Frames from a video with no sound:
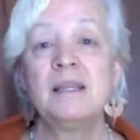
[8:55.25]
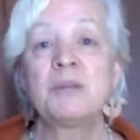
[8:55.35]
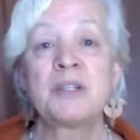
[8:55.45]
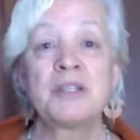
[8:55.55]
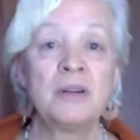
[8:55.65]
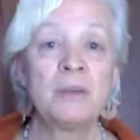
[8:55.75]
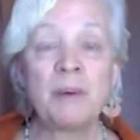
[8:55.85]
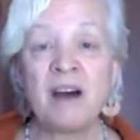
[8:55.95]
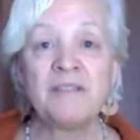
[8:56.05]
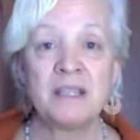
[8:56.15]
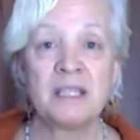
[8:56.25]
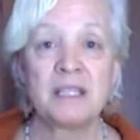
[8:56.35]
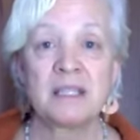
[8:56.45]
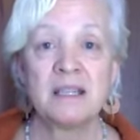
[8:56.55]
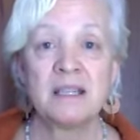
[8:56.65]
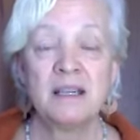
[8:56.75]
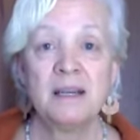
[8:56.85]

the pursuit of profits.